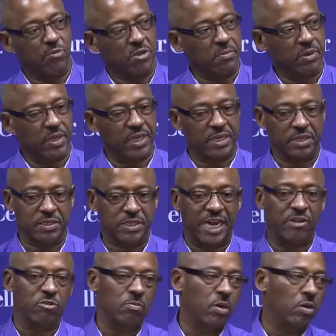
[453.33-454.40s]
We played a
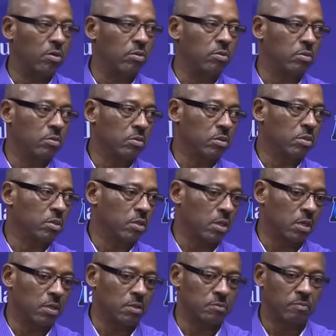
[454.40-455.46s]
Gator Bowl,
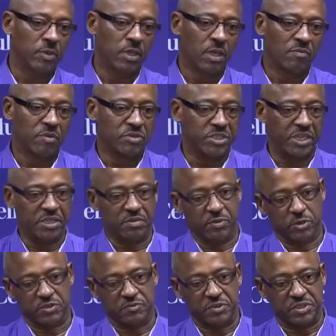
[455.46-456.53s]
Virginia
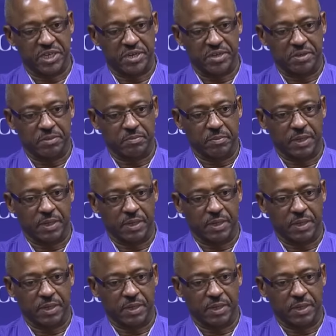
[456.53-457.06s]
versus Virginia.